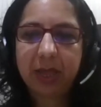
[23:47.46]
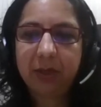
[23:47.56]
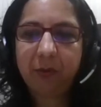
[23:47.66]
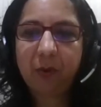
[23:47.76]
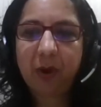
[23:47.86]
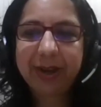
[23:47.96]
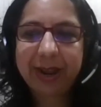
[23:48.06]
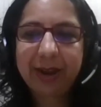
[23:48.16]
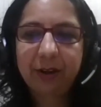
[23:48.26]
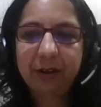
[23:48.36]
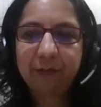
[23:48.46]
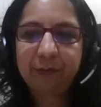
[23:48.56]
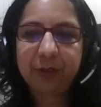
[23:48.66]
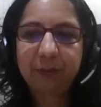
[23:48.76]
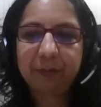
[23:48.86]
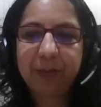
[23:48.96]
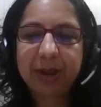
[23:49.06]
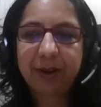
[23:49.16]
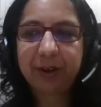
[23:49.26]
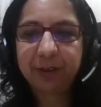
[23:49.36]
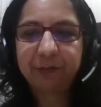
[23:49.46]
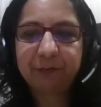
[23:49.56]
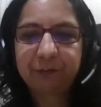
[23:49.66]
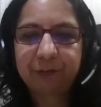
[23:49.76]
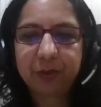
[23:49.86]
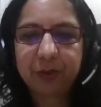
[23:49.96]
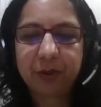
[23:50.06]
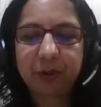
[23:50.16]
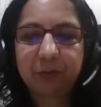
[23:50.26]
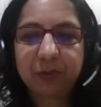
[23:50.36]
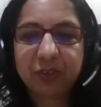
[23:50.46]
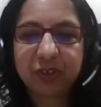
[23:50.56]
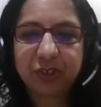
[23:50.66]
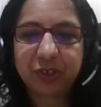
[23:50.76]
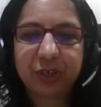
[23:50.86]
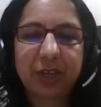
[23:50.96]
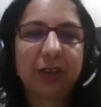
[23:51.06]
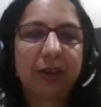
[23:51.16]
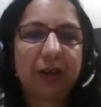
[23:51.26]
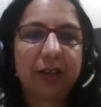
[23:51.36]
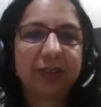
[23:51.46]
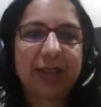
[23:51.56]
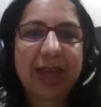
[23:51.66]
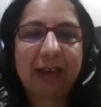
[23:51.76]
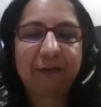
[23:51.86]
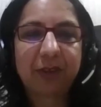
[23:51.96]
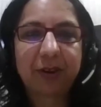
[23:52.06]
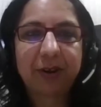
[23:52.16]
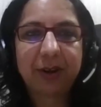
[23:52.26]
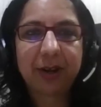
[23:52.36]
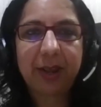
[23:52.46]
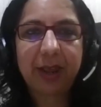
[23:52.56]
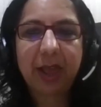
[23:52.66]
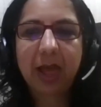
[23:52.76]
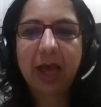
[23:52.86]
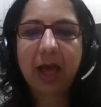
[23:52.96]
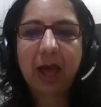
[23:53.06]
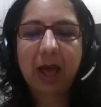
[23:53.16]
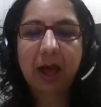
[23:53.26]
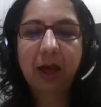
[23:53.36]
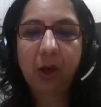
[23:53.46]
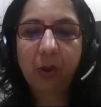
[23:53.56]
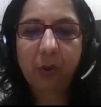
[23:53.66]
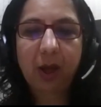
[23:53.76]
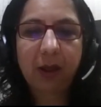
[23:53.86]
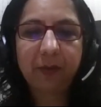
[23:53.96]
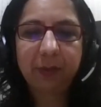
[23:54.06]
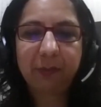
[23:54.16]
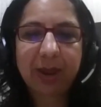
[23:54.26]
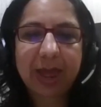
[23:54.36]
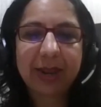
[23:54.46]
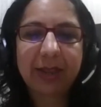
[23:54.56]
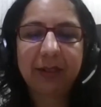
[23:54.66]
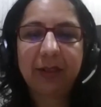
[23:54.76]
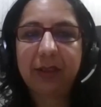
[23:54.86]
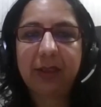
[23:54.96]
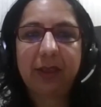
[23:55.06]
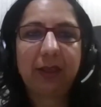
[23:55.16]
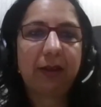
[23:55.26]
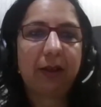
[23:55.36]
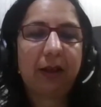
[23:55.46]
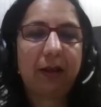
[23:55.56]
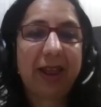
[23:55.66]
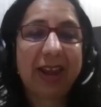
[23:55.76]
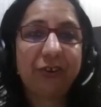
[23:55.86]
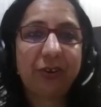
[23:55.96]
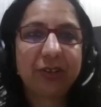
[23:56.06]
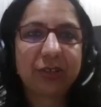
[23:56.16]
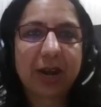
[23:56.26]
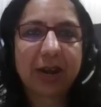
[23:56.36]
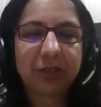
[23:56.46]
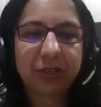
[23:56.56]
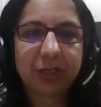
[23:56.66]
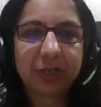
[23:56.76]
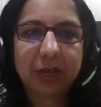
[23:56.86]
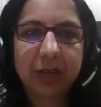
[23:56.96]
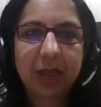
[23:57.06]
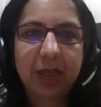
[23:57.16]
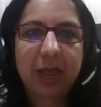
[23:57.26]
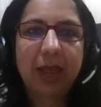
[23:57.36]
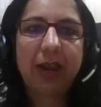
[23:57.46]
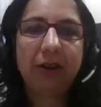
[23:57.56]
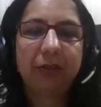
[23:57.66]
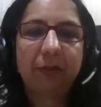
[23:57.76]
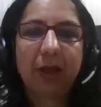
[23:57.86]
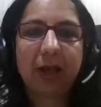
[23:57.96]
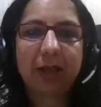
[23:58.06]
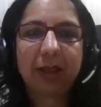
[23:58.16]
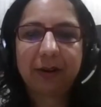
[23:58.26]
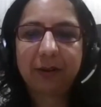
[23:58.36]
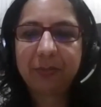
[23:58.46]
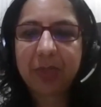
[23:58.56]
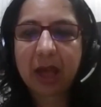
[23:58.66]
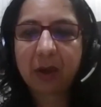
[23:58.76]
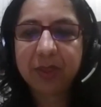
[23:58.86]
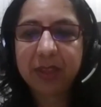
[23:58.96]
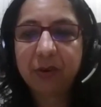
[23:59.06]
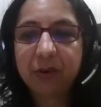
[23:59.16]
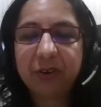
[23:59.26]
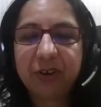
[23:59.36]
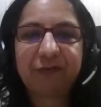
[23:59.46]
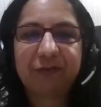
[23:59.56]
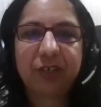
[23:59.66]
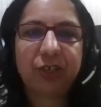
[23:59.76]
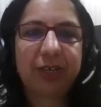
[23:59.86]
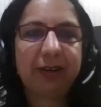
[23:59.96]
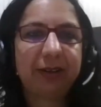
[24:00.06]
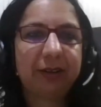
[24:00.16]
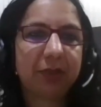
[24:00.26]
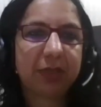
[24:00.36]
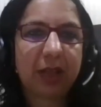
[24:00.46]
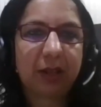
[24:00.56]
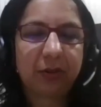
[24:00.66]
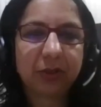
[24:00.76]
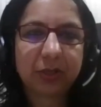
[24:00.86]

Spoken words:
what kind of competitive positioning does it have currently? How are they planning the entry strategy into the market? How are they going to differentiate themselves?